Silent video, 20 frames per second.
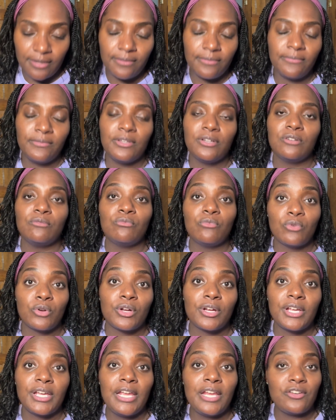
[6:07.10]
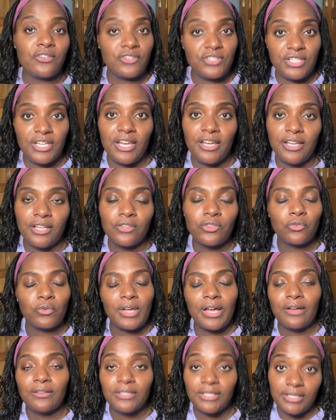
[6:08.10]
feel more energetic
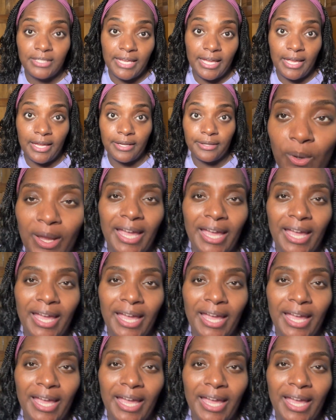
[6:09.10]
throughout the day.